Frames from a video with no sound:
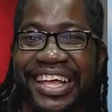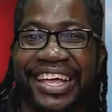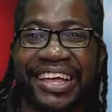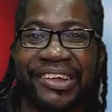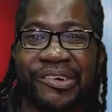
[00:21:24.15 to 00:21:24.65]

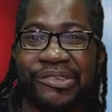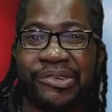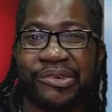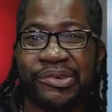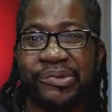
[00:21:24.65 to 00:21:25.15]
you know,
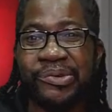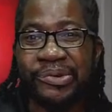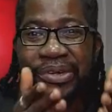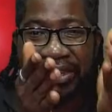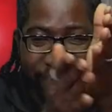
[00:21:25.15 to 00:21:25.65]
so the
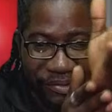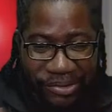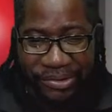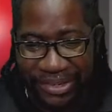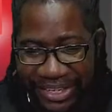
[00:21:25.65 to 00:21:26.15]
rule is the
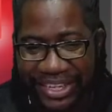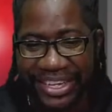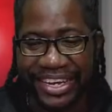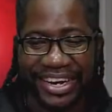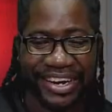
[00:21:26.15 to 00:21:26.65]
rule,
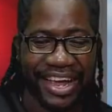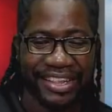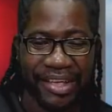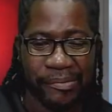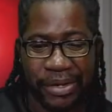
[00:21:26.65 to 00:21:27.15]

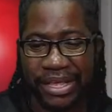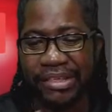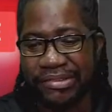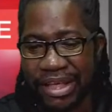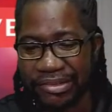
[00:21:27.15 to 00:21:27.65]
right? But he
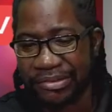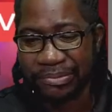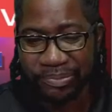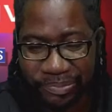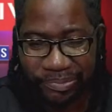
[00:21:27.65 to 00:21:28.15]
says,
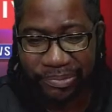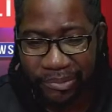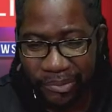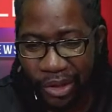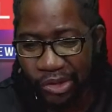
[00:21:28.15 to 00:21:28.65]

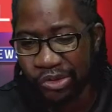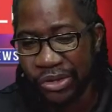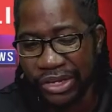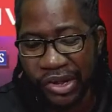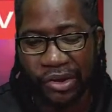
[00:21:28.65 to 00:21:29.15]
so
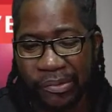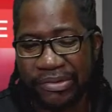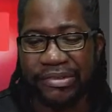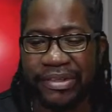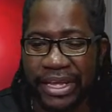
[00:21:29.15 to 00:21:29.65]
in other
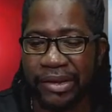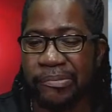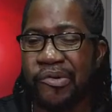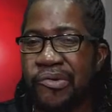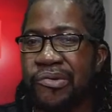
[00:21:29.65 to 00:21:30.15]
words, he's taking a
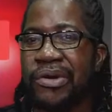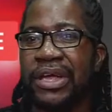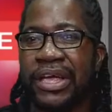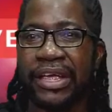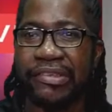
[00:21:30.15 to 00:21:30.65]

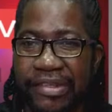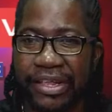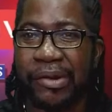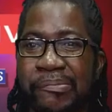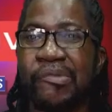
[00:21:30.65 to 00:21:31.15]

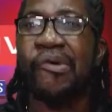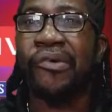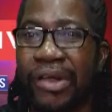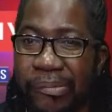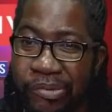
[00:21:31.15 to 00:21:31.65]

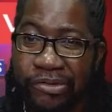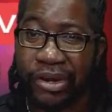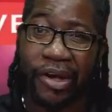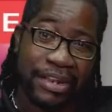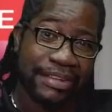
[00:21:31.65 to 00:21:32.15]
moral approach,
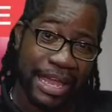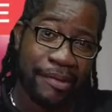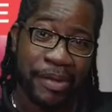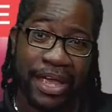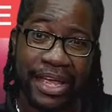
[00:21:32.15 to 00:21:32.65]
according to
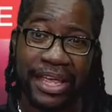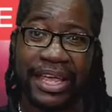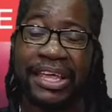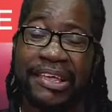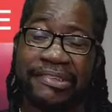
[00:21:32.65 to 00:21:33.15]
him,
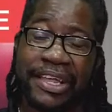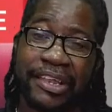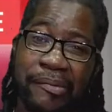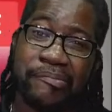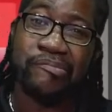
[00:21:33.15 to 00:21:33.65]
he's
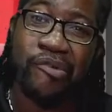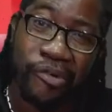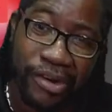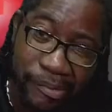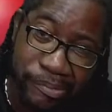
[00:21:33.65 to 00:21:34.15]
taking a
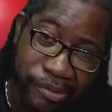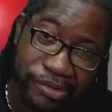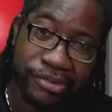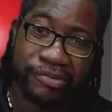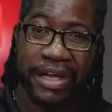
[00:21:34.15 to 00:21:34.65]
moral
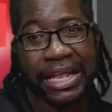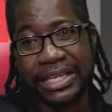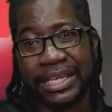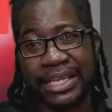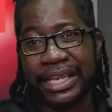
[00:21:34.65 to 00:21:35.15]
approach to fighting.